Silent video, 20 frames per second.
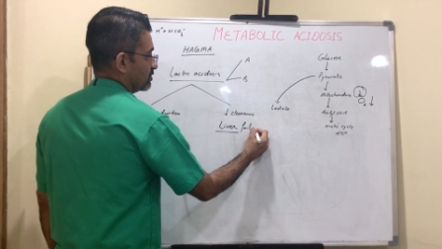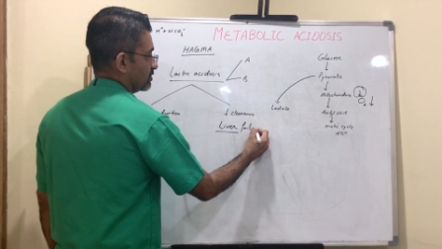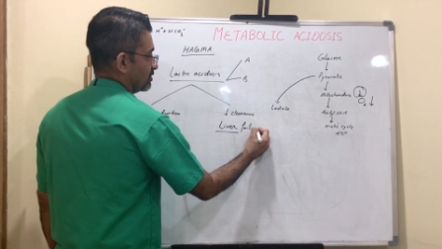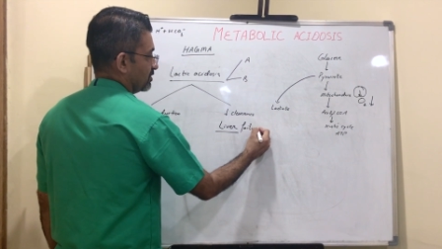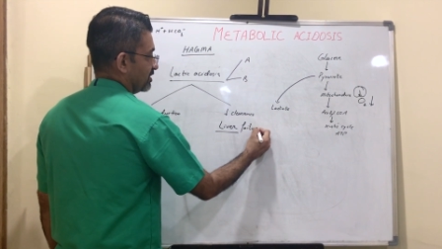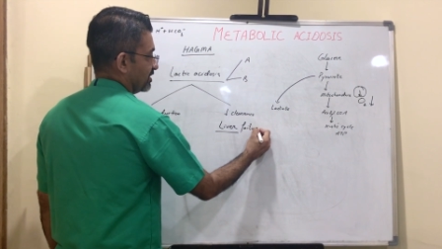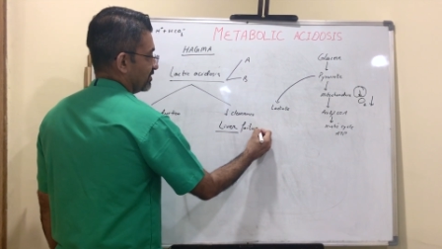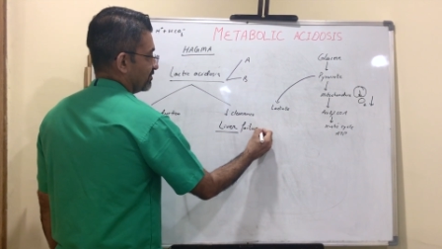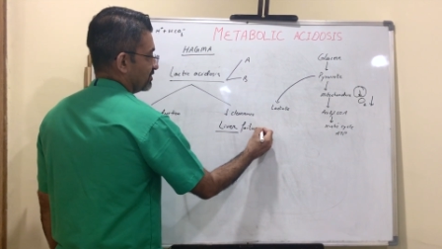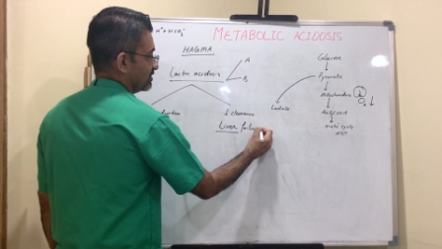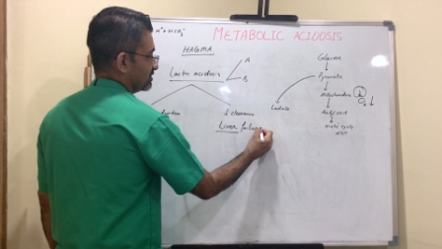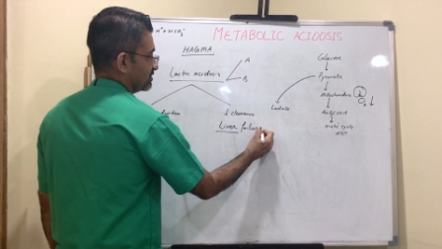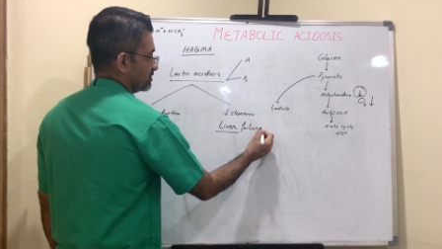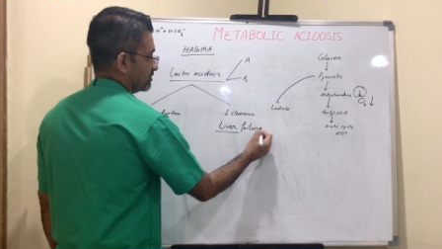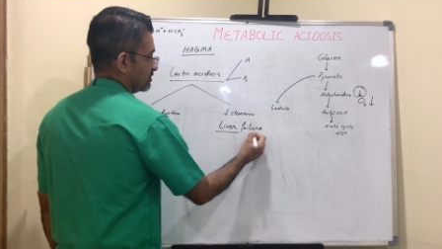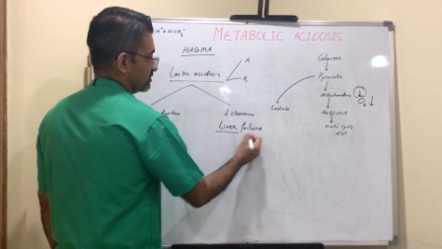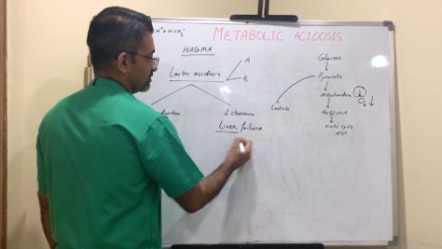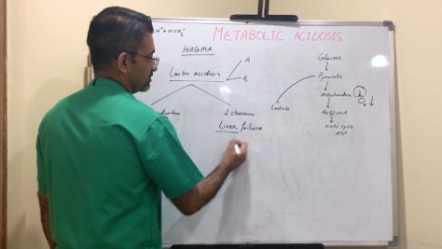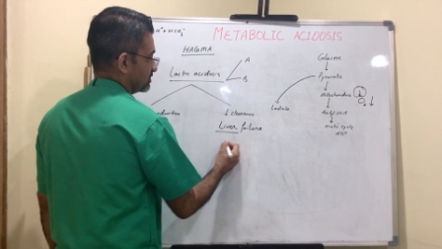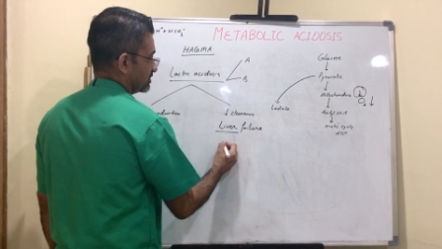levels.
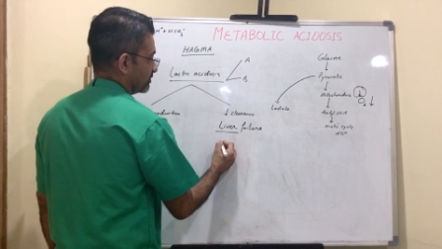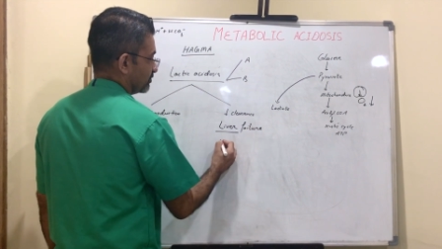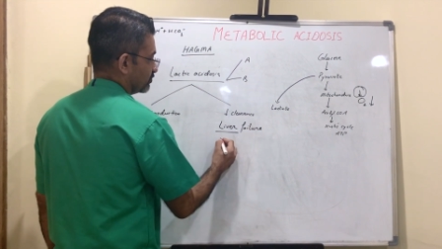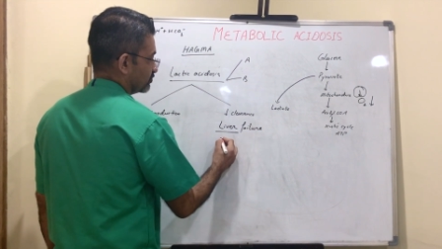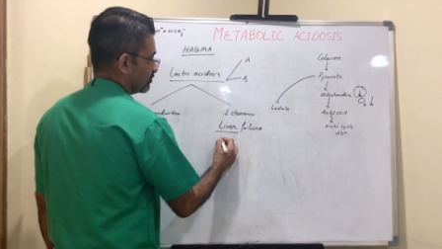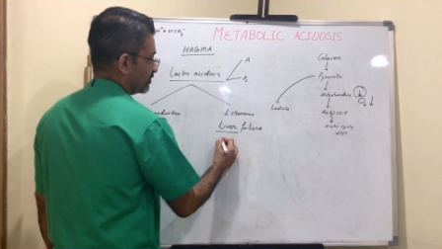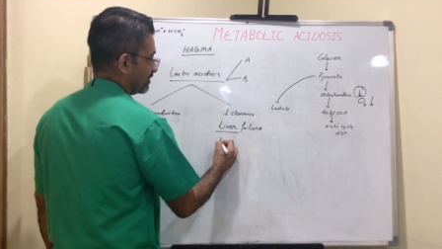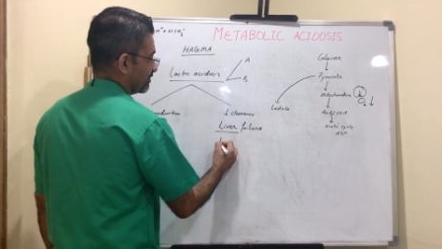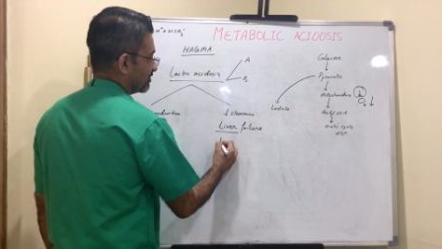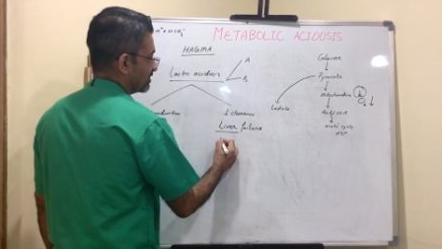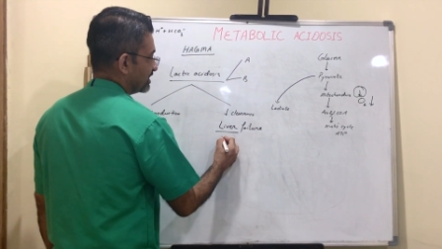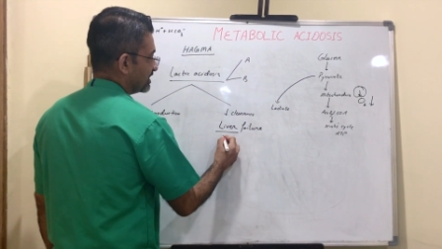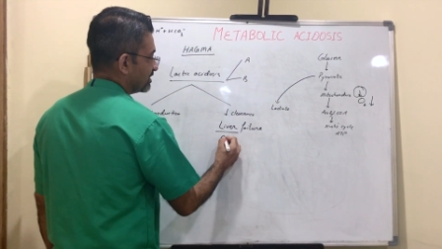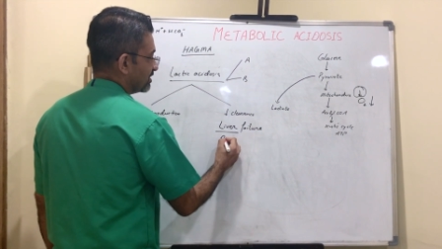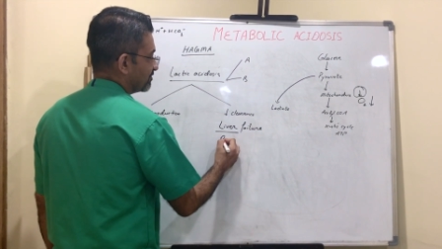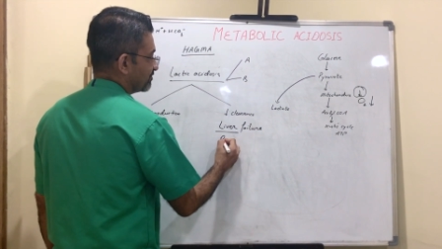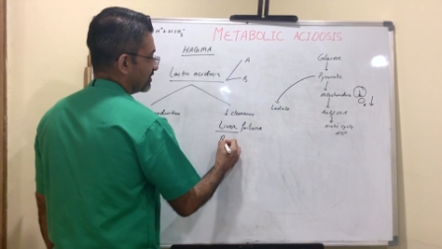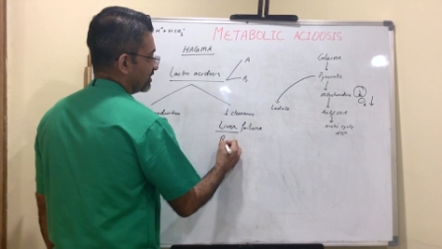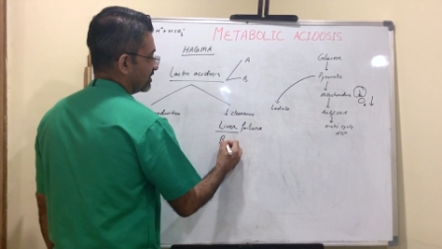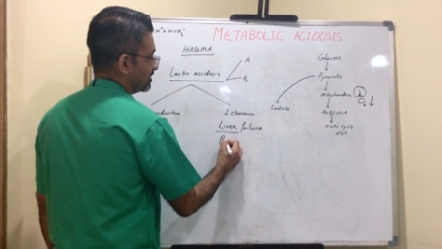Suppose you have renal
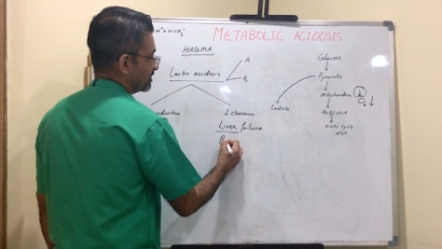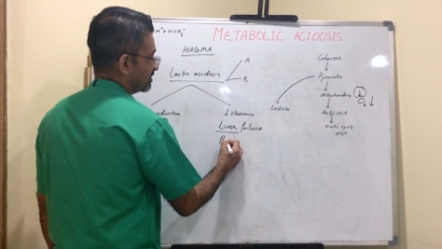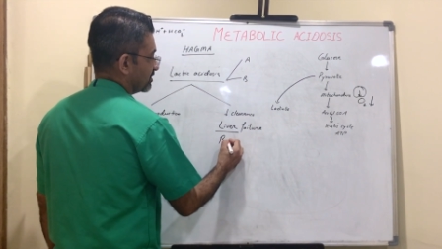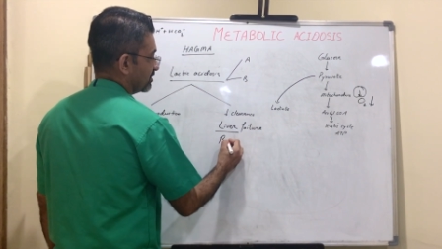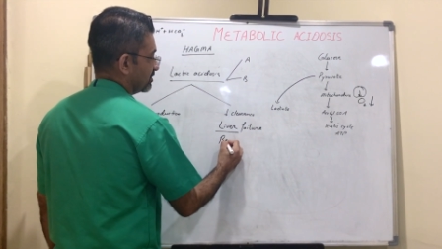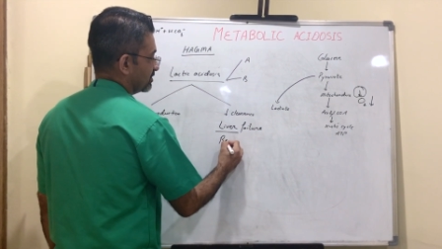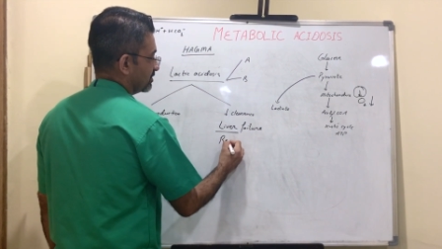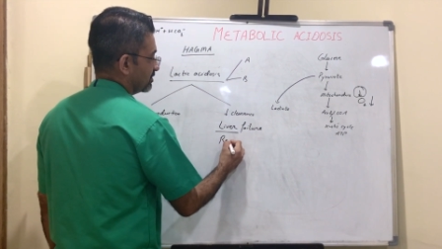failure,